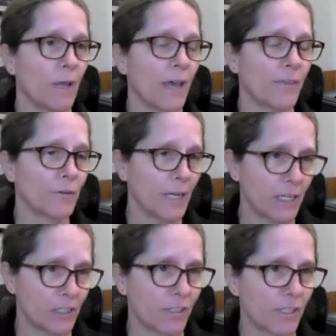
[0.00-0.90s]
at their
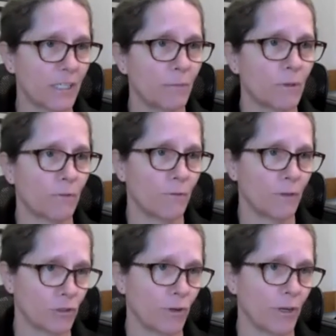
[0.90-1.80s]
agency with a
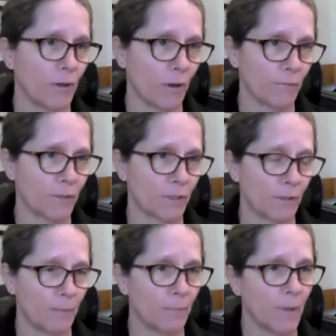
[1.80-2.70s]
field training
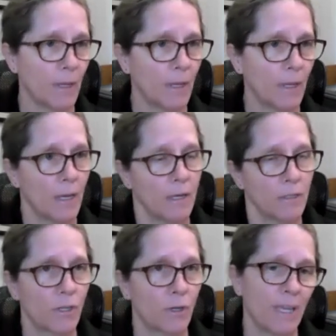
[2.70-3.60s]
officer.
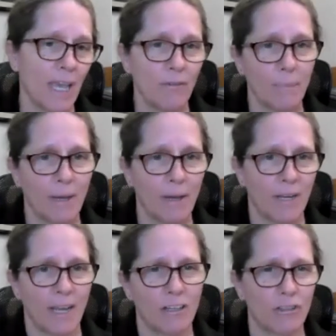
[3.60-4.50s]
So we have about
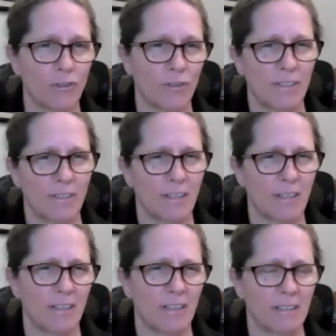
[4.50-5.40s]

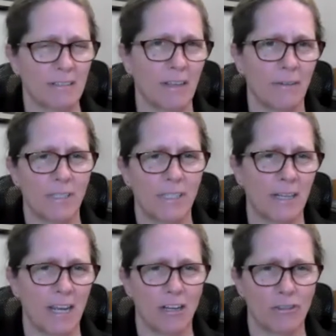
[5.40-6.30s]

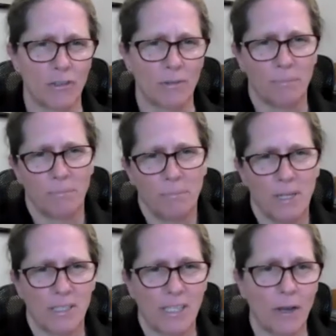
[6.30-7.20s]
900
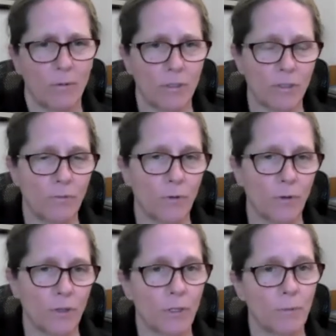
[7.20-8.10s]
plus hours for
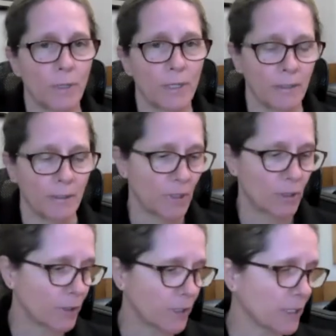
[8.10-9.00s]
the curriculum. The
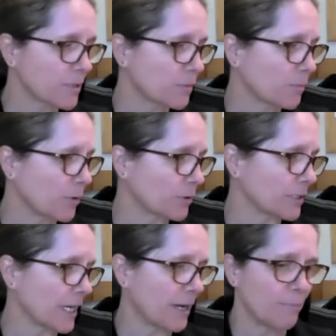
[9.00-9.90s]
curriculum is broken
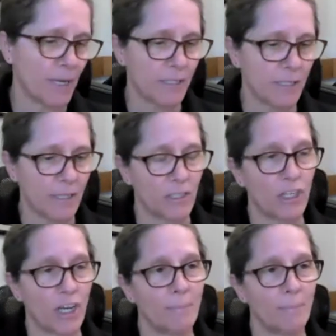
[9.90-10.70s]
down based on the job